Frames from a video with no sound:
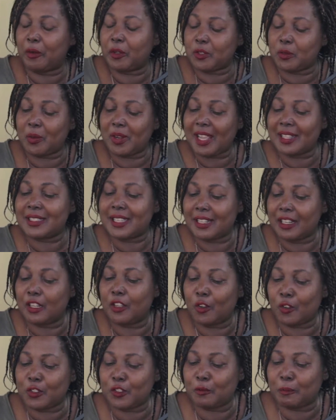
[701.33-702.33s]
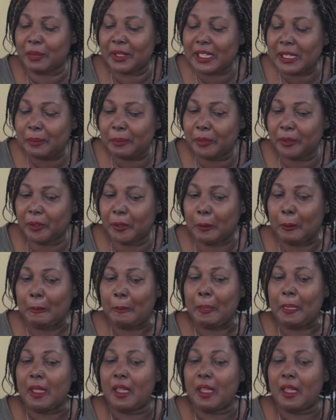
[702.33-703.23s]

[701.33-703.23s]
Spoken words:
Because what I tell a lot of people,